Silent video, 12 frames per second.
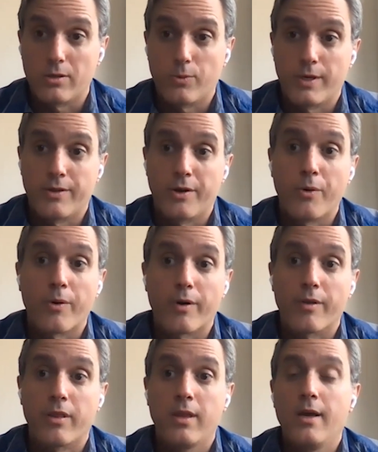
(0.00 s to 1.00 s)
all the way in the
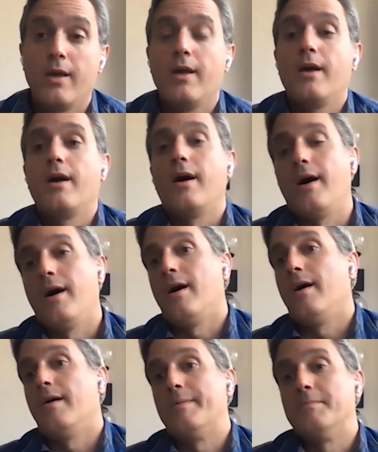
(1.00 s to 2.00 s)
north.
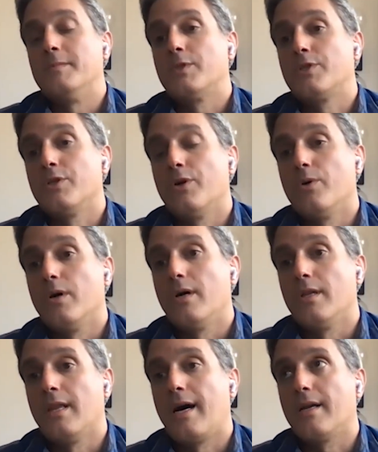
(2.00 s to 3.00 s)
So
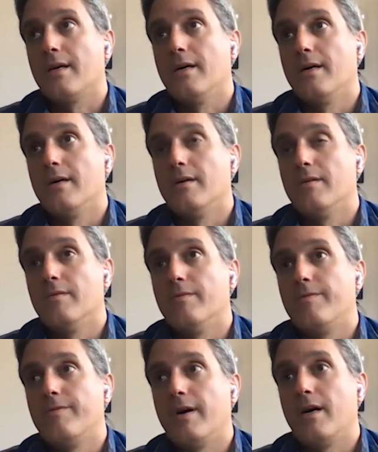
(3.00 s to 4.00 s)
a lot
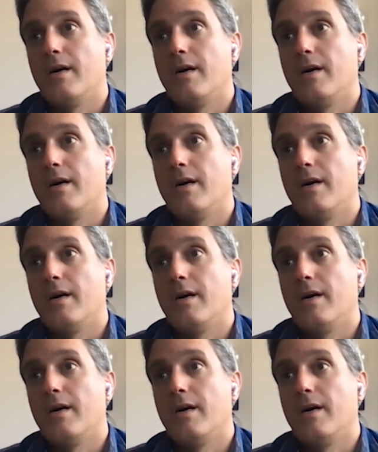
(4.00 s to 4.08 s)
of